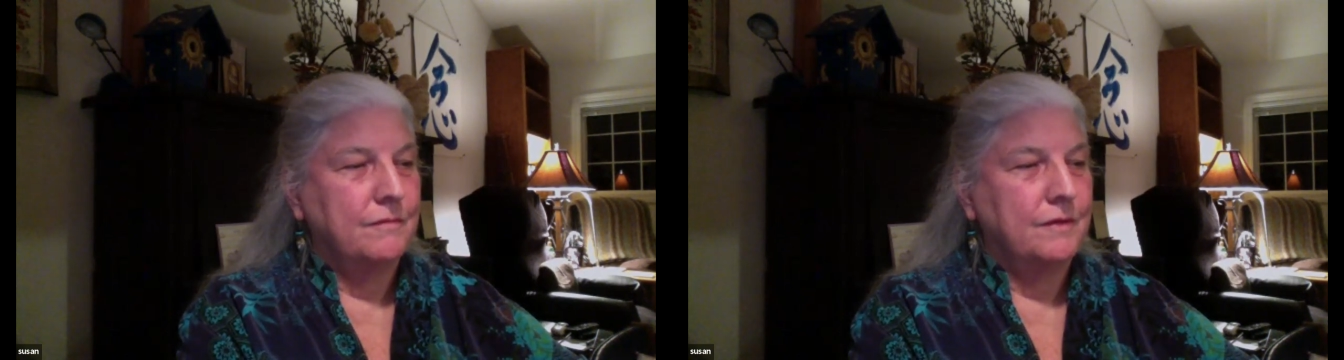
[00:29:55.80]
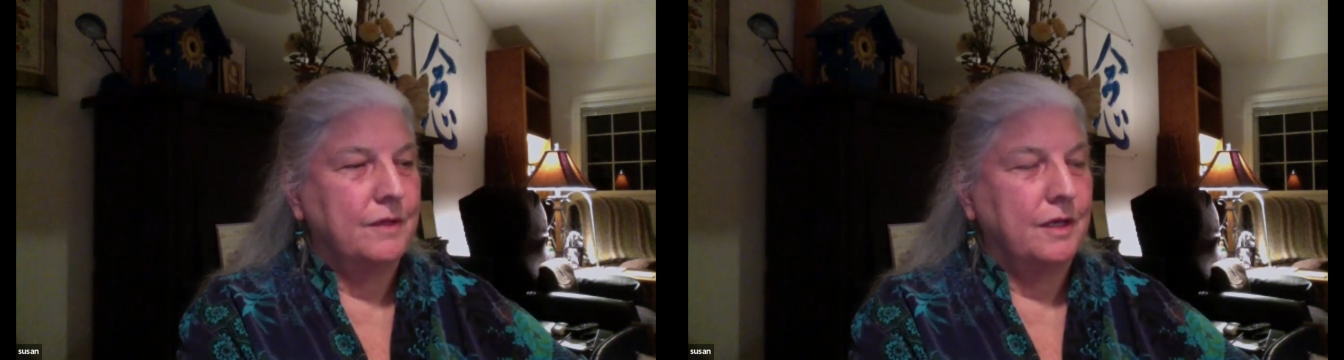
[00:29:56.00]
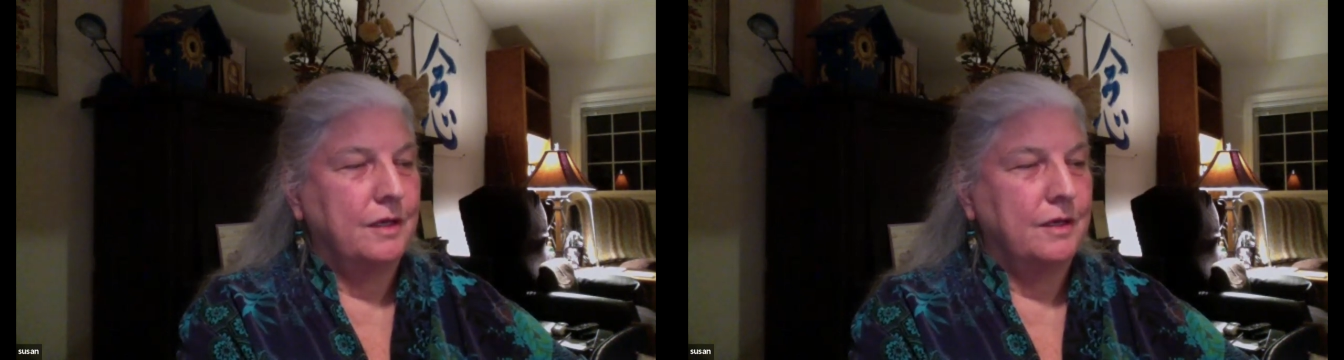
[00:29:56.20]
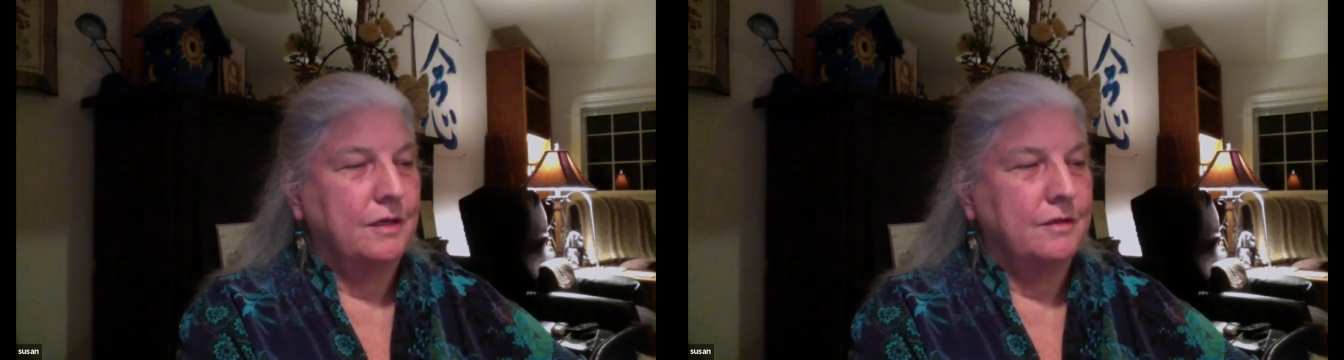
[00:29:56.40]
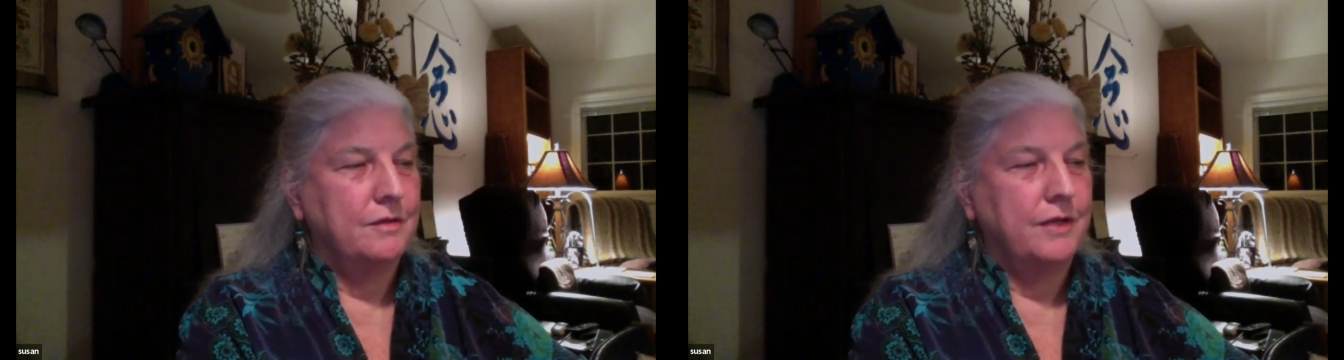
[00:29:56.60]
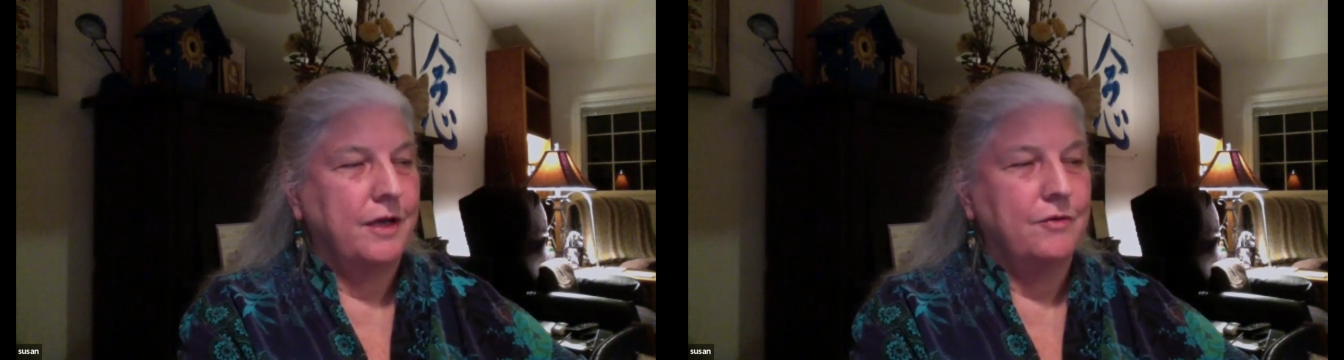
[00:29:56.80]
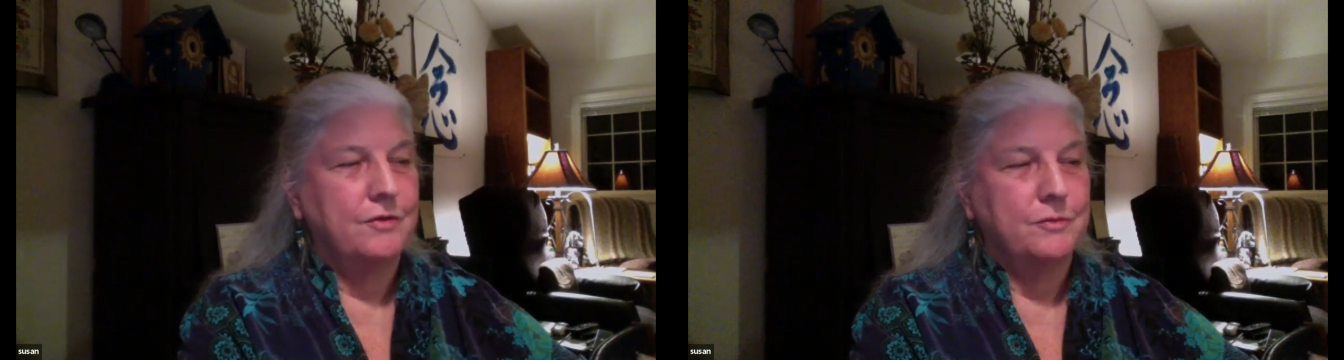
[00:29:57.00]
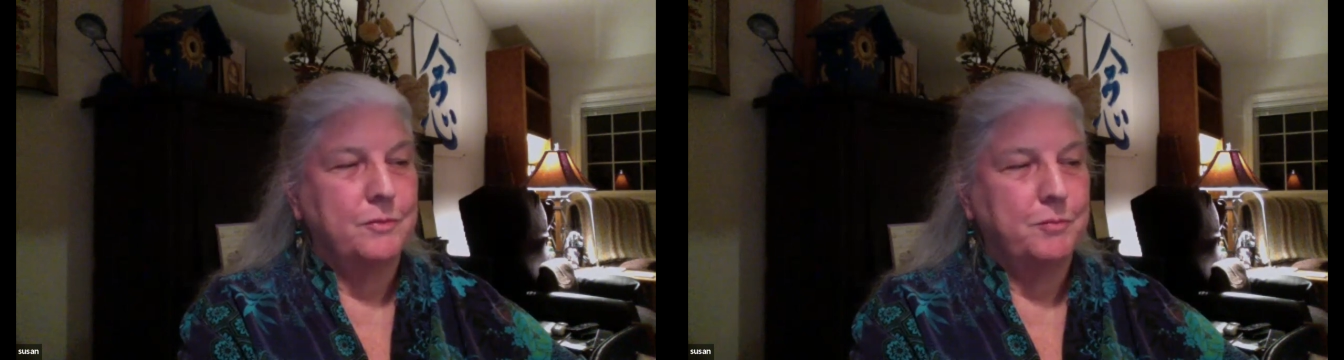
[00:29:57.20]

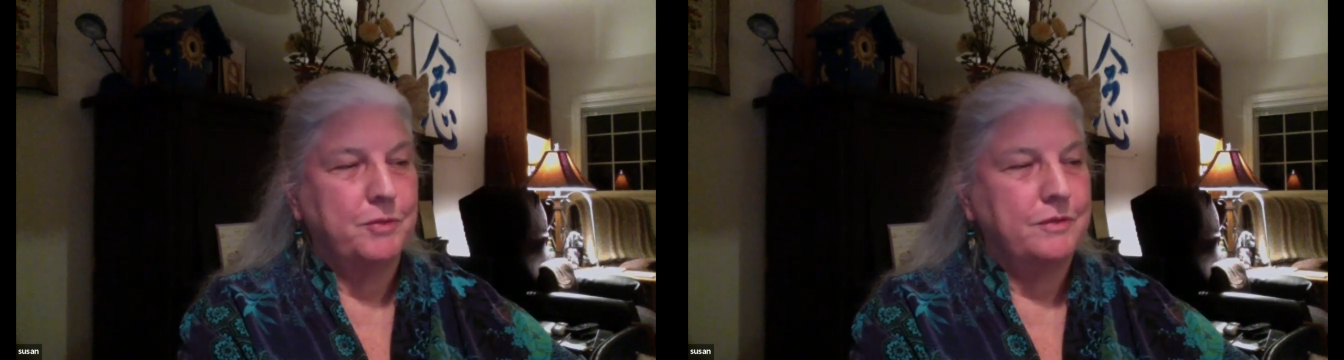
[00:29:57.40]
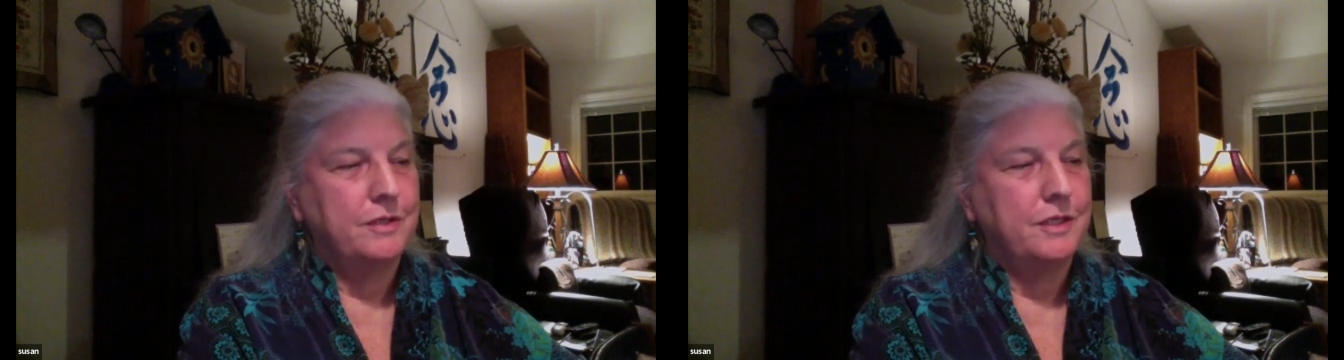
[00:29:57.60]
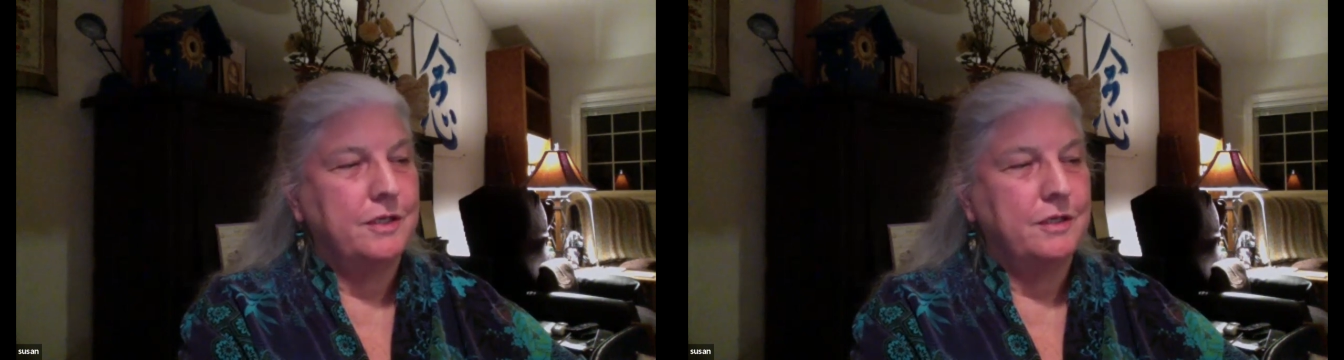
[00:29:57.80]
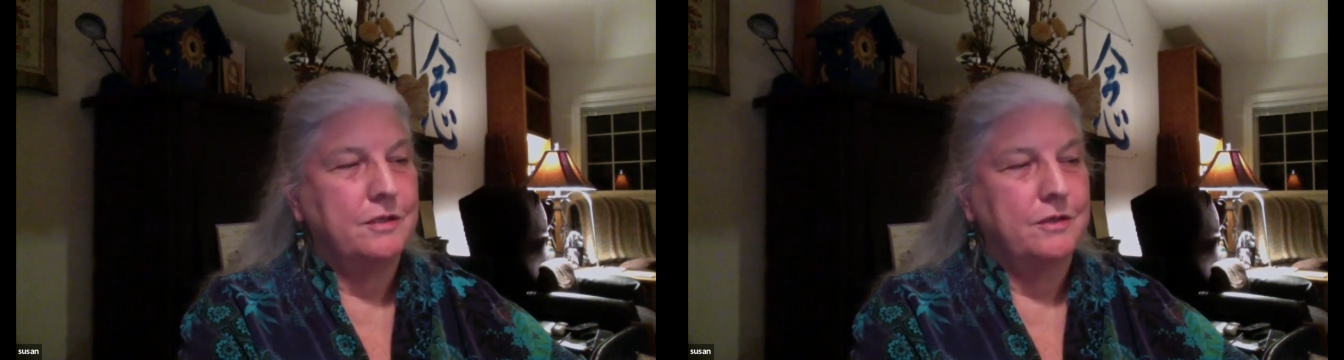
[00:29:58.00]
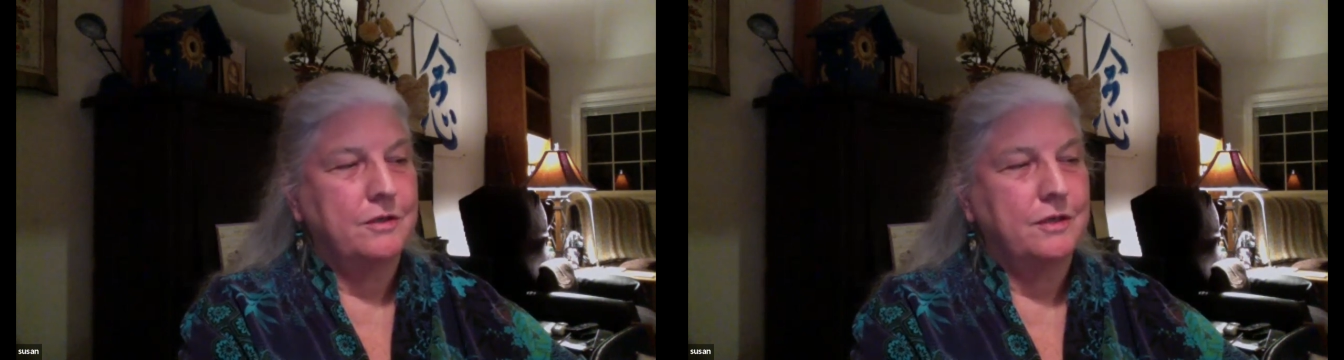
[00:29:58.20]
Taoism in particular,